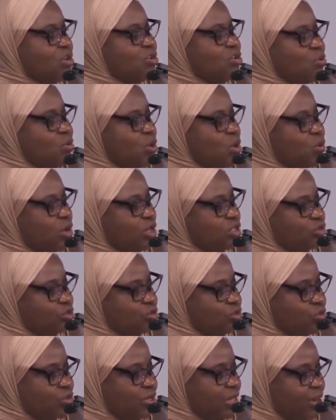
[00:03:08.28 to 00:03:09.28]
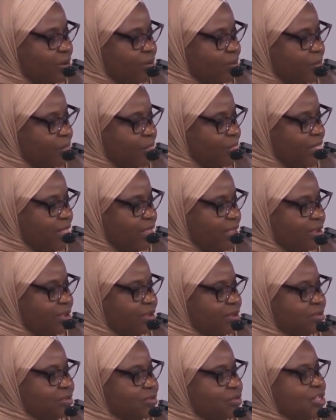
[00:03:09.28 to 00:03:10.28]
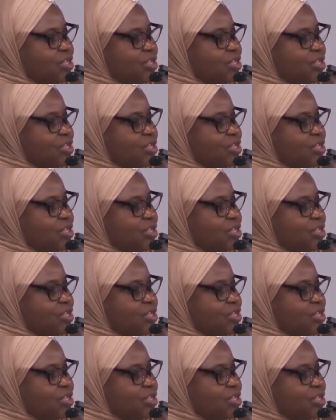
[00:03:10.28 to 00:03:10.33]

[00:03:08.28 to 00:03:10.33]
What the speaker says: do we want to do now? To